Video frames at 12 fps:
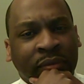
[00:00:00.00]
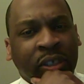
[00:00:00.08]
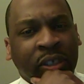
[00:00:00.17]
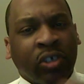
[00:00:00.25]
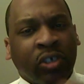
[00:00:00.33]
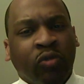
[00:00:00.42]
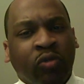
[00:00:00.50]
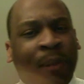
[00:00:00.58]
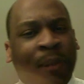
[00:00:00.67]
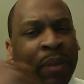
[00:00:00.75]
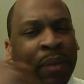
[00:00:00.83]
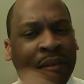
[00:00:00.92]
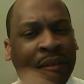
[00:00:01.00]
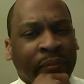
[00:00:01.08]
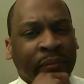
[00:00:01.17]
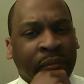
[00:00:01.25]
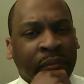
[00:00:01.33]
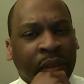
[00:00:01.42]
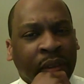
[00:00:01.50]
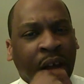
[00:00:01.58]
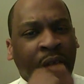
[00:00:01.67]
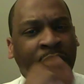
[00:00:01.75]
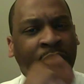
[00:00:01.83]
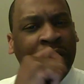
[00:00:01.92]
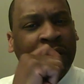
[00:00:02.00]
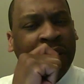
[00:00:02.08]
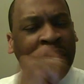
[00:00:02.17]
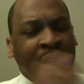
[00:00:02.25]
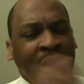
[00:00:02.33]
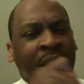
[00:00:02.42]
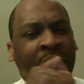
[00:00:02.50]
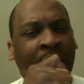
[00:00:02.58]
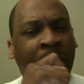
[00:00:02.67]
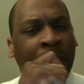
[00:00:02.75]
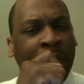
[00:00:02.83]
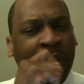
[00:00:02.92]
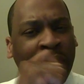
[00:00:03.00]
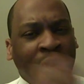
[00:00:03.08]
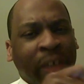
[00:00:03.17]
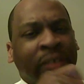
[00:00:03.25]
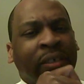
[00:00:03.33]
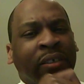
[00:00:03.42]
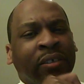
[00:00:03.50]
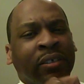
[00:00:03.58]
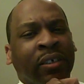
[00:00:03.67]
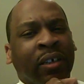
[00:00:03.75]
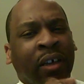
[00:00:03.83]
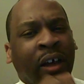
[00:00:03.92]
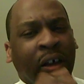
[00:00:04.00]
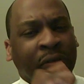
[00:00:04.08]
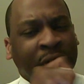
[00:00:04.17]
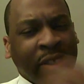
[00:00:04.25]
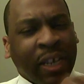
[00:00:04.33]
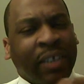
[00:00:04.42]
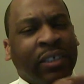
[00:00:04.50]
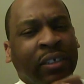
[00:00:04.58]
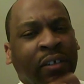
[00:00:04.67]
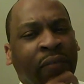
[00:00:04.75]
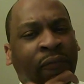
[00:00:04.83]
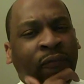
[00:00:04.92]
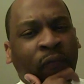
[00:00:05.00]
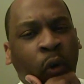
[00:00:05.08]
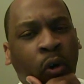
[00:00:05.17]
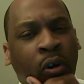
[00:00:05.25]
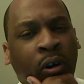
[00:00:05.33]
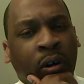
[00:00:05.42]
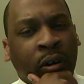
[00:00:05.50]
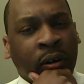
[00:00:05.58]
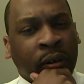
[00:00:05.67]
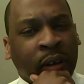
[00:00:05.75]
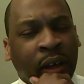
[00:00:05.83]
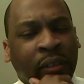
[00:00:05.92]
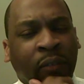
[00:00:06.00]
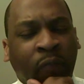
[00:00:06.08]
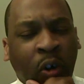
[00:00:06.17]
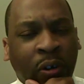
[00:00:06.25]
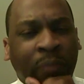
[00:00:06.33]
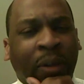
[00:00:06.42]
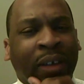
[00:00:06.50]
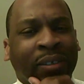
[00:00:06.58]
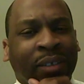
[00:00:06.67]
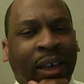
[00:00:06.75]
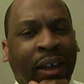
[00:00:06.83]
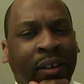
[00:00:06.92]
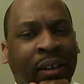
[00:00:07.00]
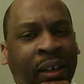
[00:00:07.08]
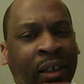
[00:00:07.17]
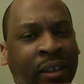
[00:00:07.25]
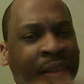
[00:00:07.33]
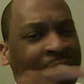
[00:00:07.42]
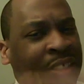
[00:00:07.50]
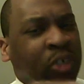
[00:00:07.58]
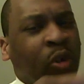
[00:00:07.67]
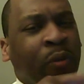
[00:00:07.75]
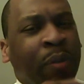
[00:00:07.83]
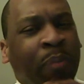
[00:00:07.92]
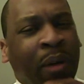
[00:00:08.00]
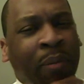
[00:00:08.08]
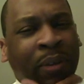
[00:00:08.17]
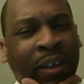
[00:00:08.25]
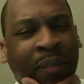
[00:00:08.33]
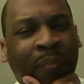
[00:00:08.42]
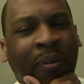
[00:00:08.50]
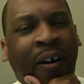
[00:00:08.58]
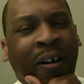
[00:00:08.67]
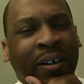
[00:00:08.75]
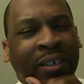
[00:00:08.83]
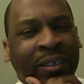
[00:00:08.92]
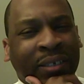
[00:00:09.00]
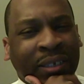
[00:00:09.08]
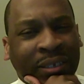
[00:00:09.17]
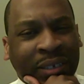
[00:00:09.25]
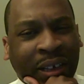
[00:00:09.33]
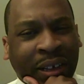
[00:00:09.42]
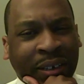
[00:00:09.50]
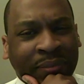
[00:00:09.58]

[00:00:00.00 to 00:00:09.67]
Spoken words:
to strip it of the key provisions of Section 4 of the Voting Rights Act. That's your Republican Party that did that.